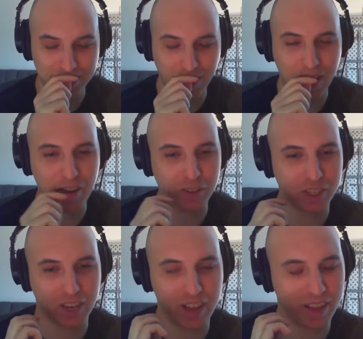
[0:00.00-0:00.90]
Sorry,
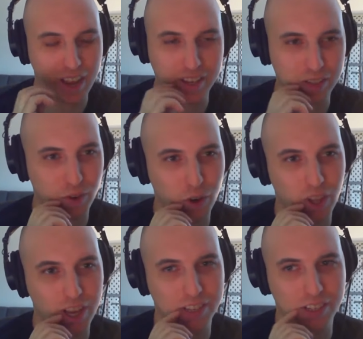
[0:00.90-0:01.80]
I just
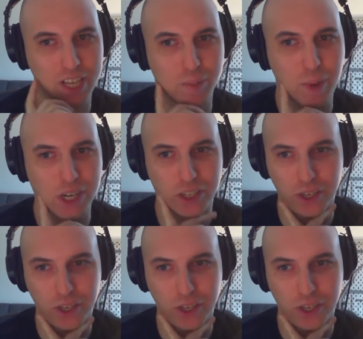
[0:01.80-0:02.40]
vocalized, especially